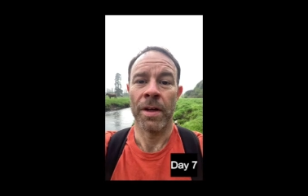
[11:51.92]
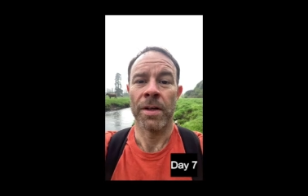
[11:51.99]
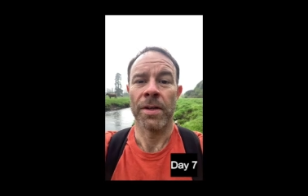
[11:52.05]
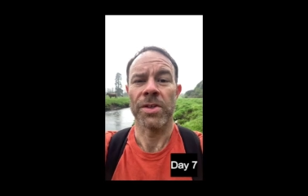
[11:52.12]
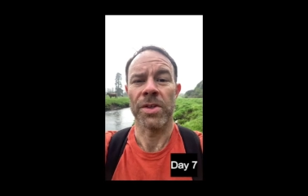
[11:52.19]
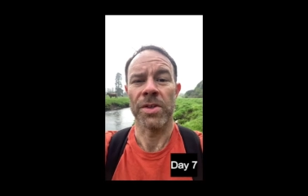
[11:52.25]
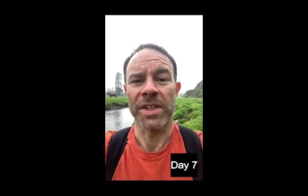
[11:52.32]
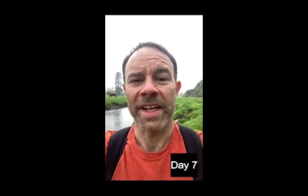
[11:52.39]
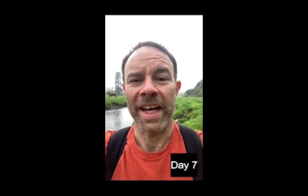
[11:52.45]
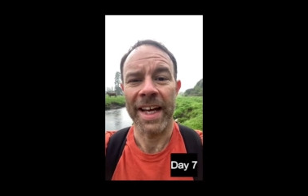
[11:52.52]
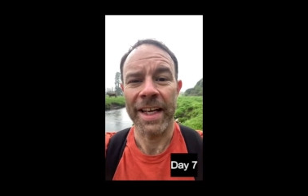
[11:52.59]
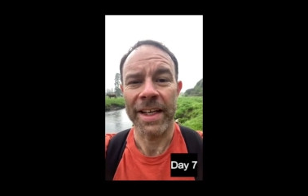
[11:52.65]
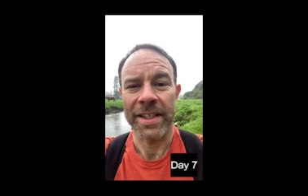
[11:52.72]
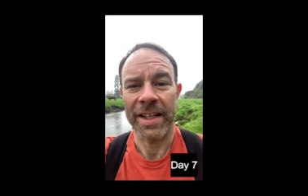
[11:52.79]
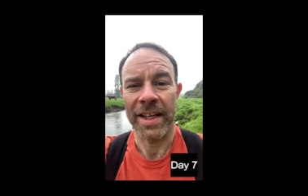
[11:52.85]
So
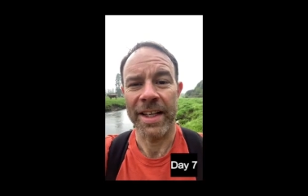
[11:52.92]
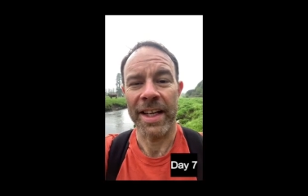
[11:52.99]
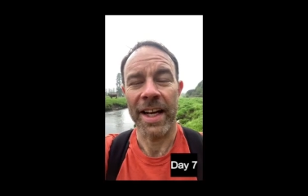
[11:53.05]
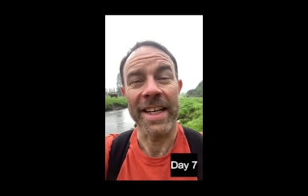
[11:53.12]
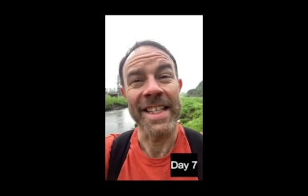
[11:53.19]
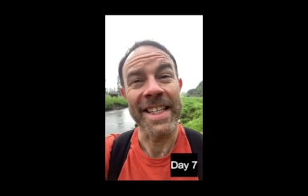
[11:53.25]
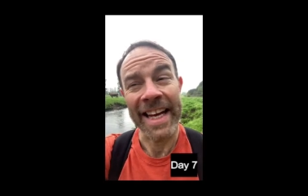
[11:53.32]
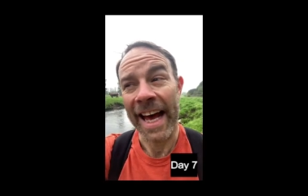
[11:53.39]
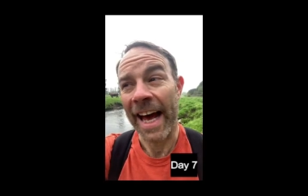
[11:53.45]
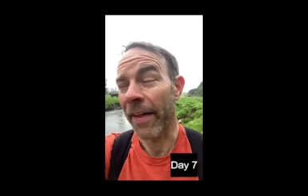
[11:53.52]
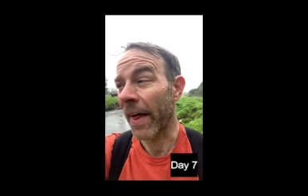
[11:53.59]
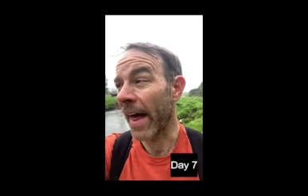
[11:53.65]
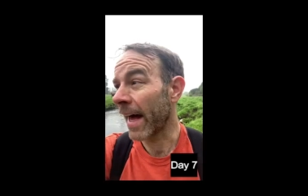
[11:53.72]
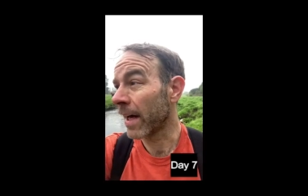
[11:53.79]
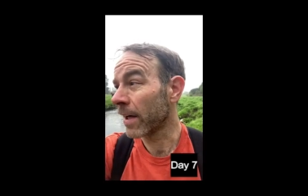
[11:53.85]
today I decided I needed to get out
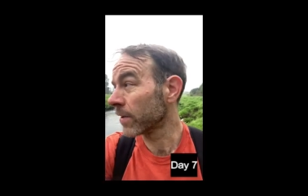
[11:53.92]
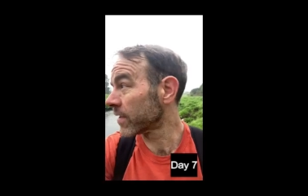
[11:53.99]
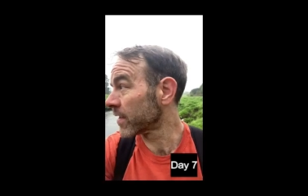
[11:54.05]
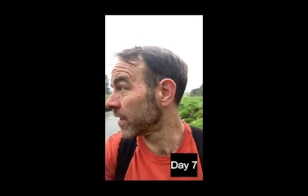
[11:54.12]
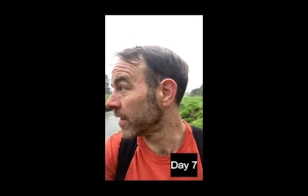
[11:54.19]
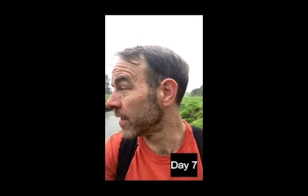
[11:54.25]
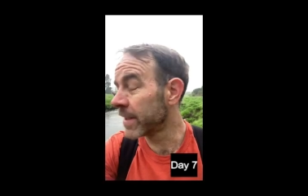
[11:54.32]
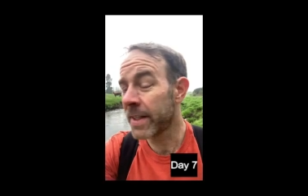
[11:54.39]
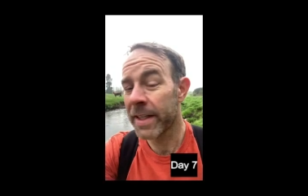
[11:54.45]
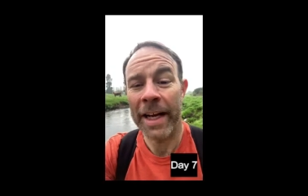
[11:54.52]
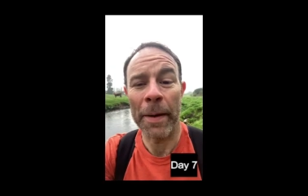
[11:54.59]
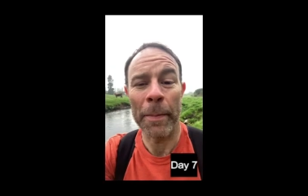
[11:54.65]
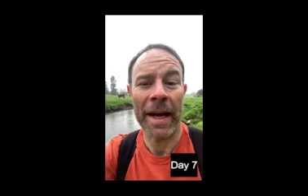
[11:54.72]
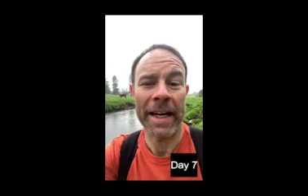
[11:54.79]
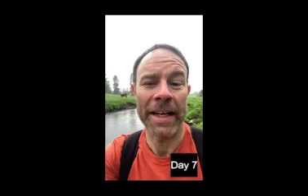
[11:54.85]
of the house and
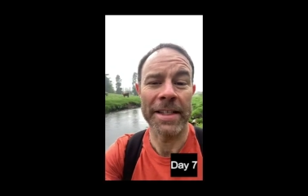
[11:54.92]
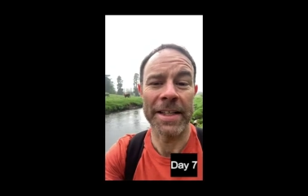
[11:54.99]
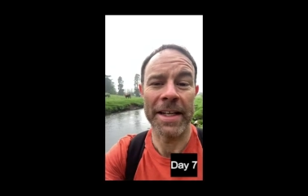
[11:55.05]
get back into